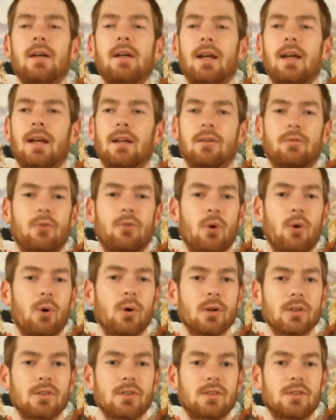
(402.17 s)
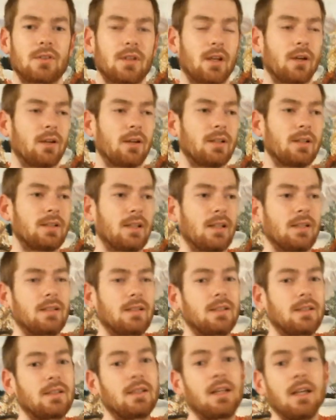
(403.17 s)
And of course, there is a
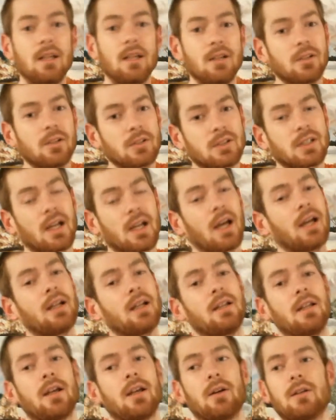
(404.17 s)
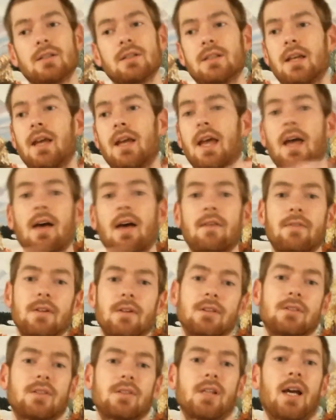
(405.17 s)
skinnier side and there is a
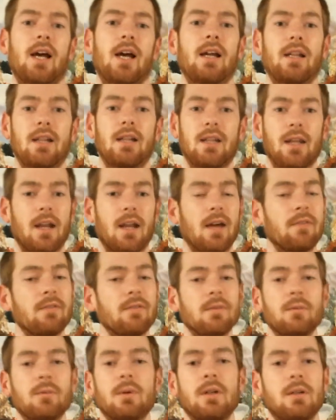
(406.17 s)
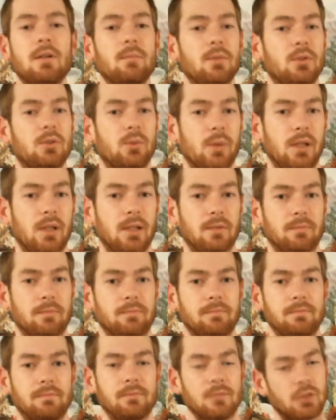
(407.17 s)
heavier side, and then everyone in between,
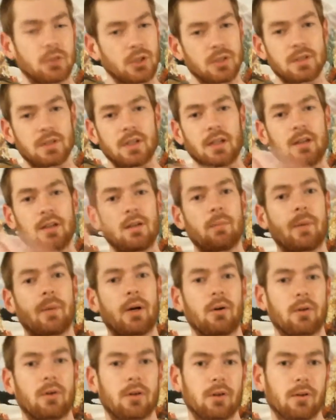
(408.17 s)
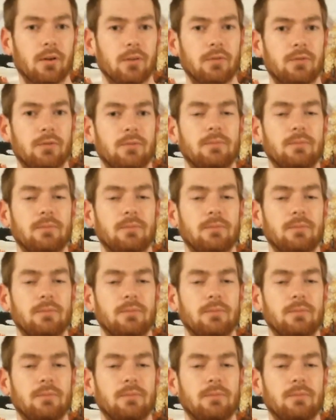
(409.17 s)
just like the bell curve.